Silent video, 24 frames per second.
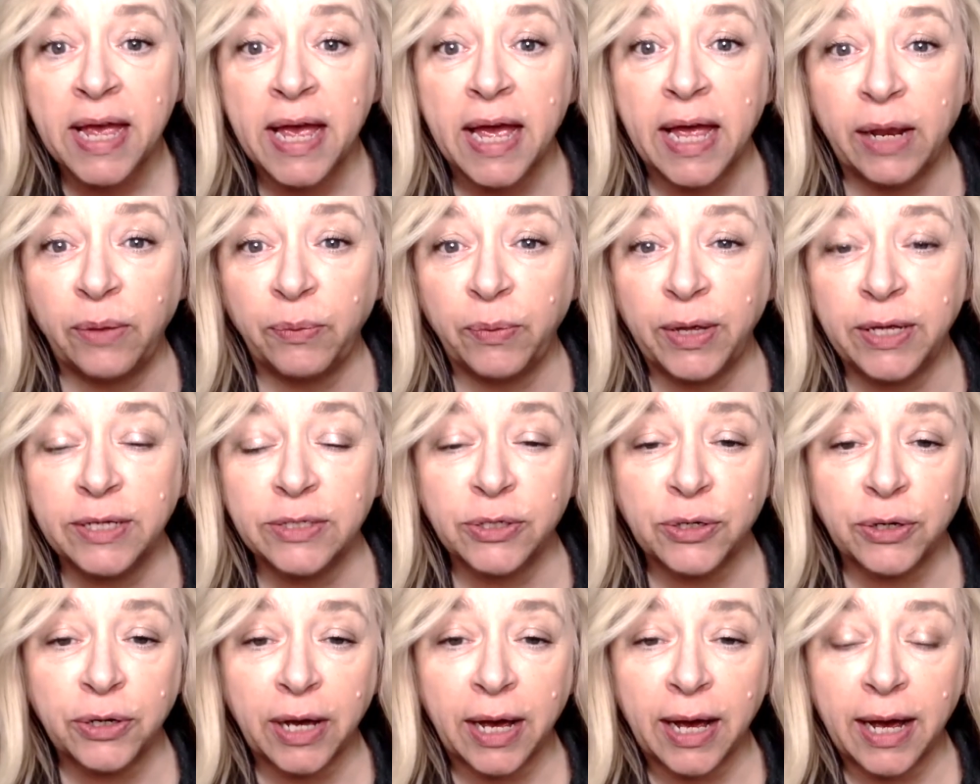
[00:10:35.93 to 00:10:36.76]

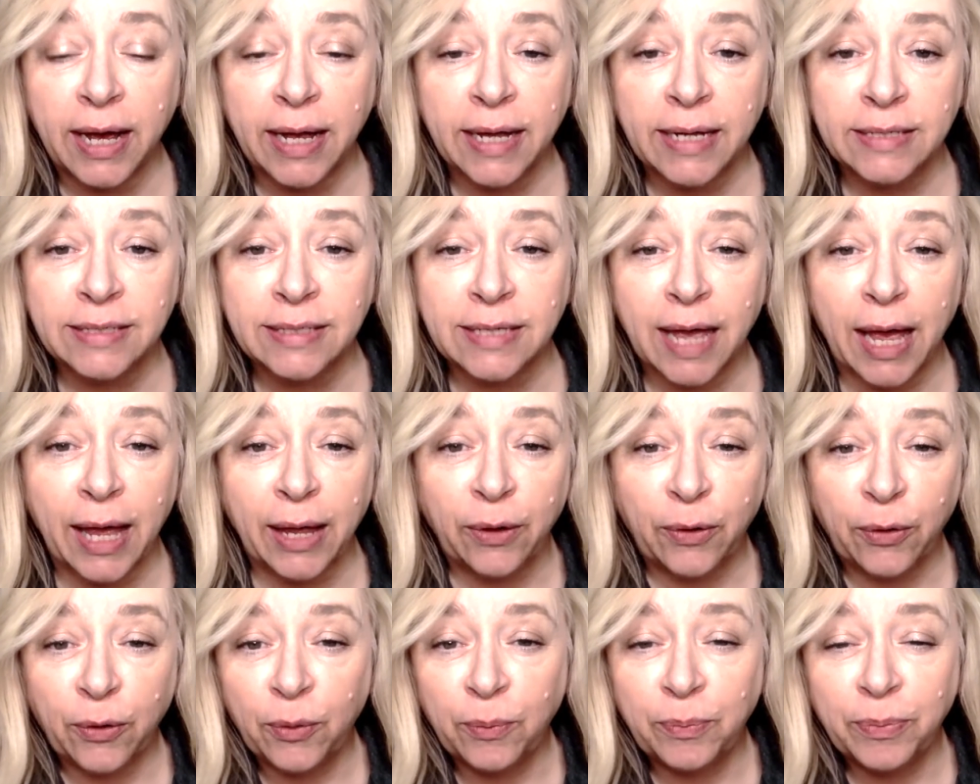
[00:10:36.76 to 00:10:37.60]
Anyways, you guys, I
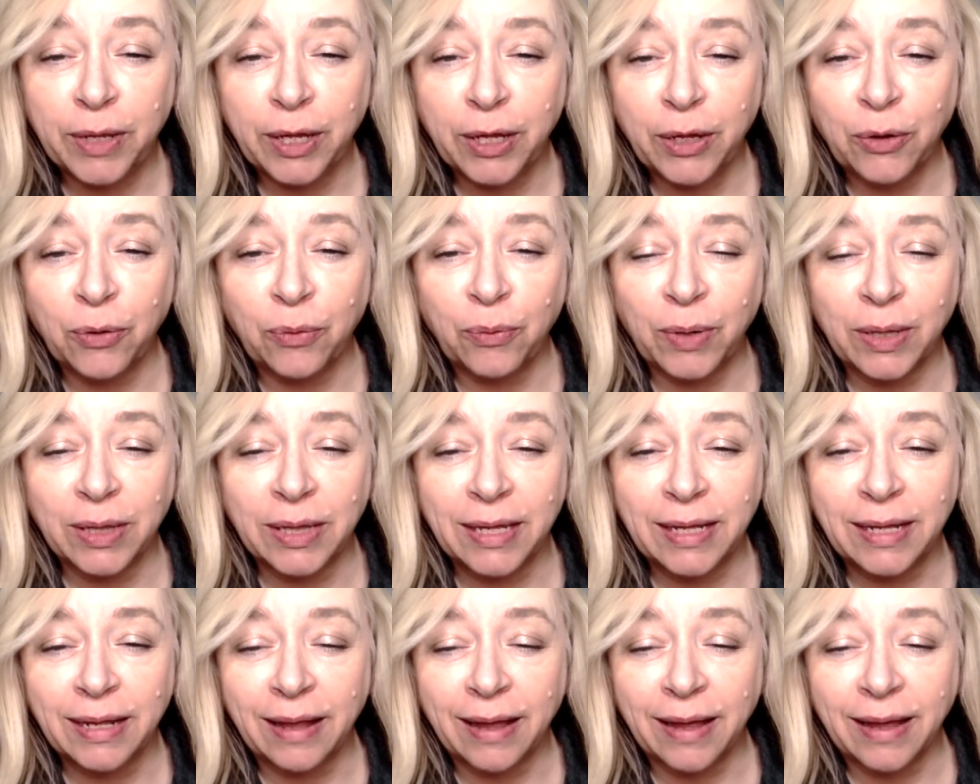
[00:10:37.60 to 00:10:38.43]
hope that you
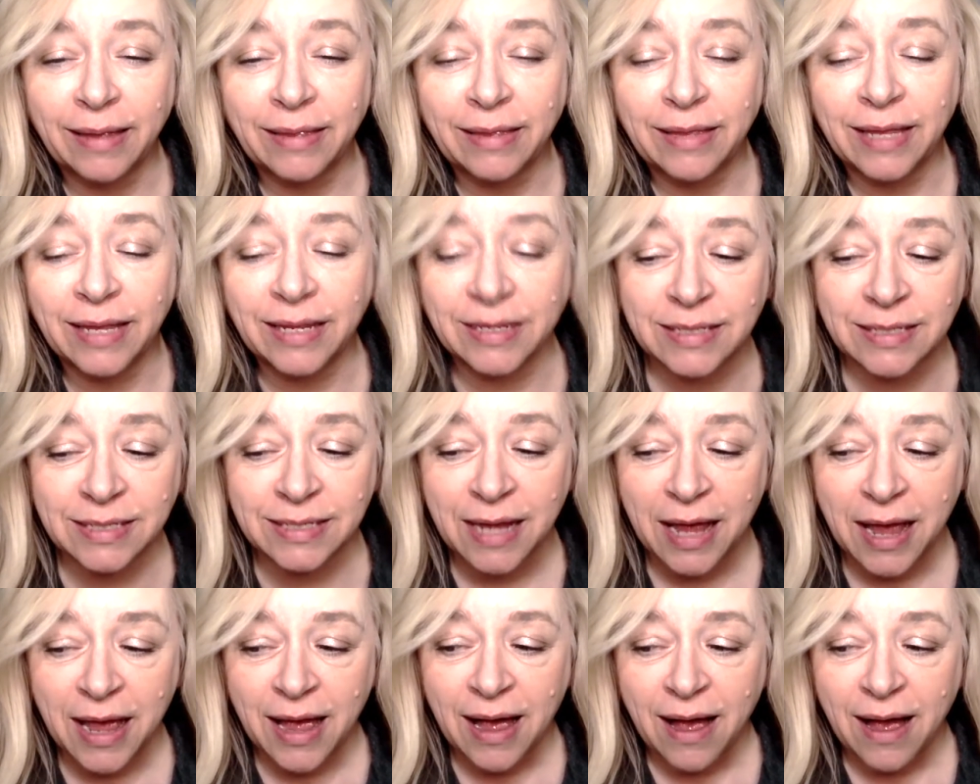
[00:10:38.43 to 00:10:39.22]
really like this.